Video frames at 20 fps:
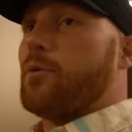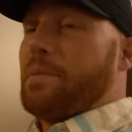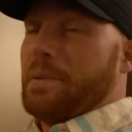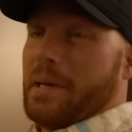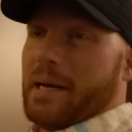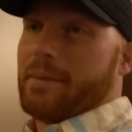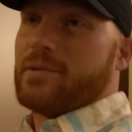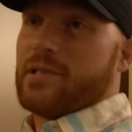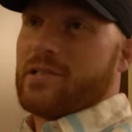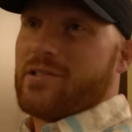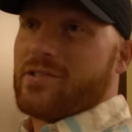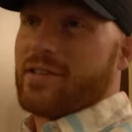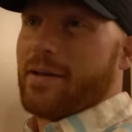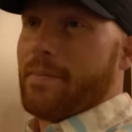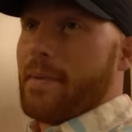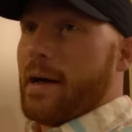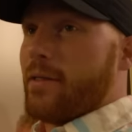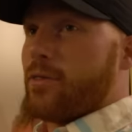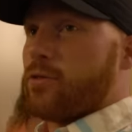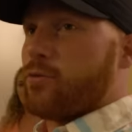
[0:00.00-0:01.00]
We've been up since
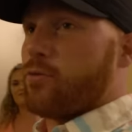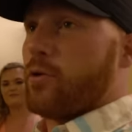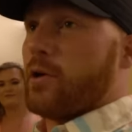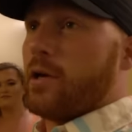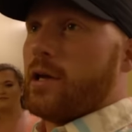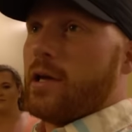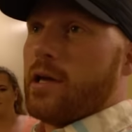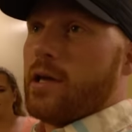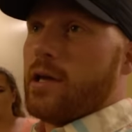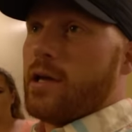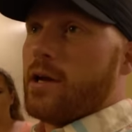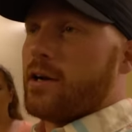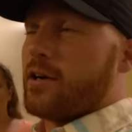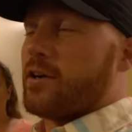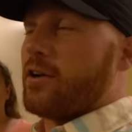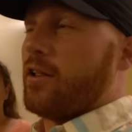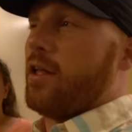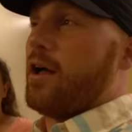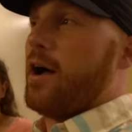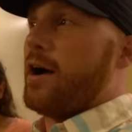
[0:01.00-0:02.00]
about three
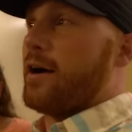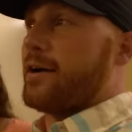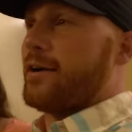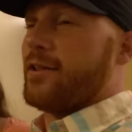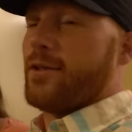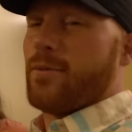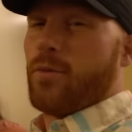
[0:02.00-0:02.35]
o'clock in